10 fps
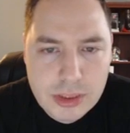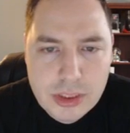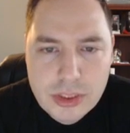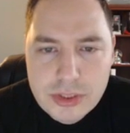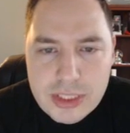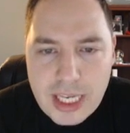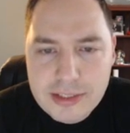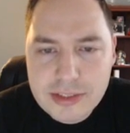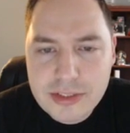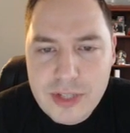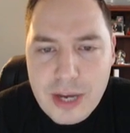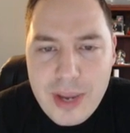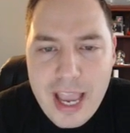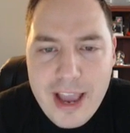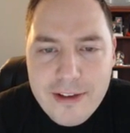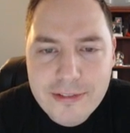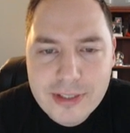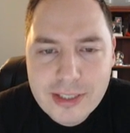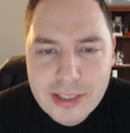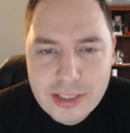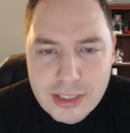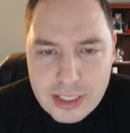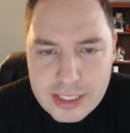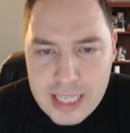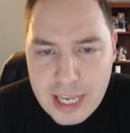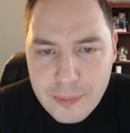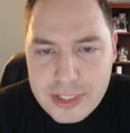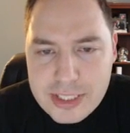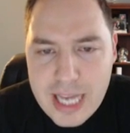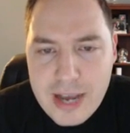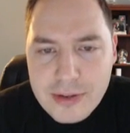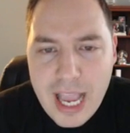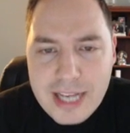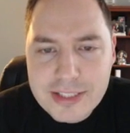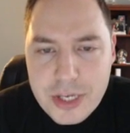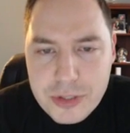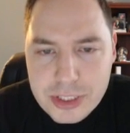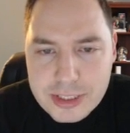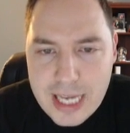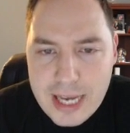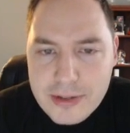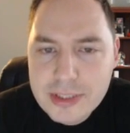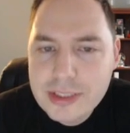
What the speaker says: Okay, so now we have Night Witch down, Executioner down.